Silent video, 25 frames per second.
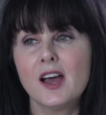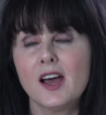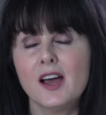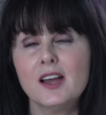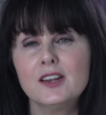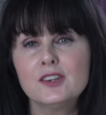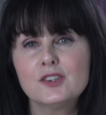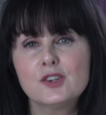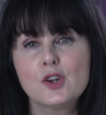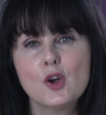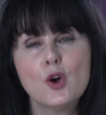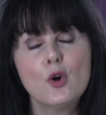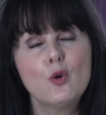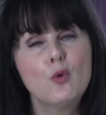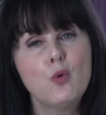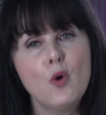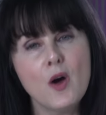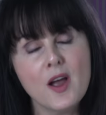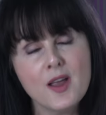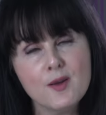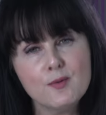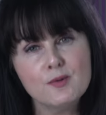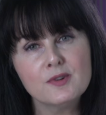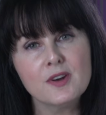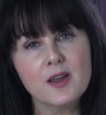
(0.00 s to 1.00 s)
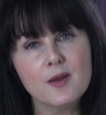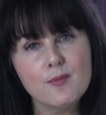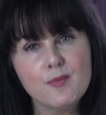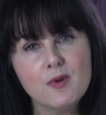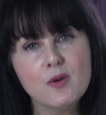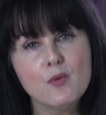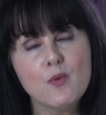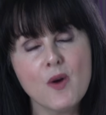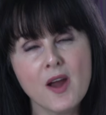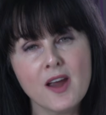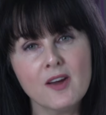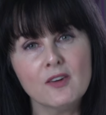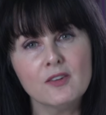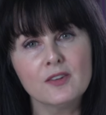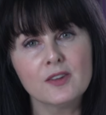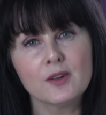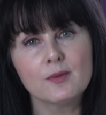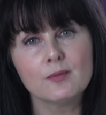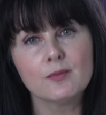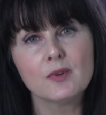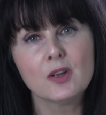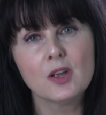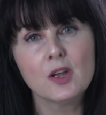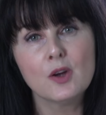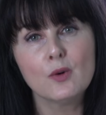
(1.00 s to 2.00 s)
And why would I be wearing
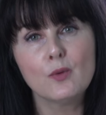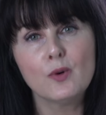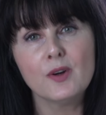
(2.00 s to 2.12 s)
them